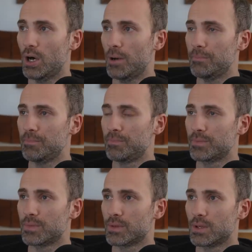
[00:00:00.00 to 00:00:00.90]
um,
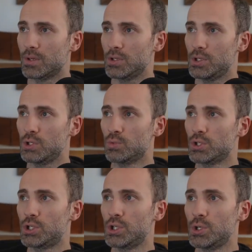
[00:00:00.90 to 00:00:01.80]
you
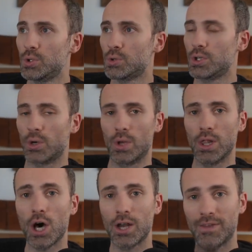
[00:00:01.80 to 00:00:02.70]
would do, you know, a
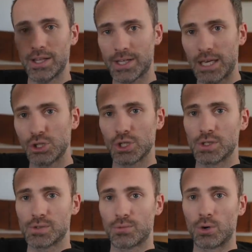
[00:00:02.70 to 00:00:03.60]
lot of
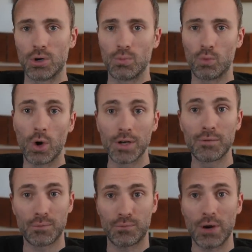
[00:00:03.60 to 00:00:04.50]
allocations for
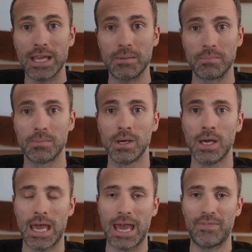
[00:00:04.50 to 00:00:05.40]
one frame
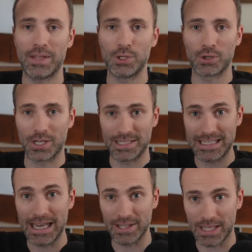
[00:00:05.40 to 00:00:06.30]
and then you're going
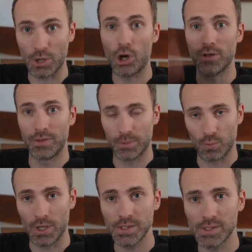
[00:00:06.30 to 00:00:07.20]
to deallocate all of them
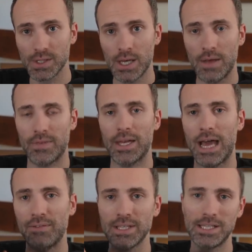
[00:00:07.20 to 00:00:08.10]
at once, then
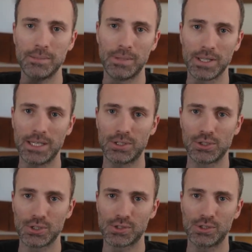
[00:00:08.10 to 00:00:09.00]
having the ability
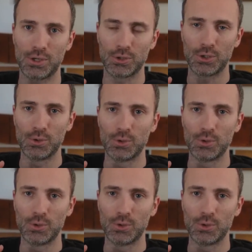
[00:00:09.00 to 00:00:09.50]
to just, you know,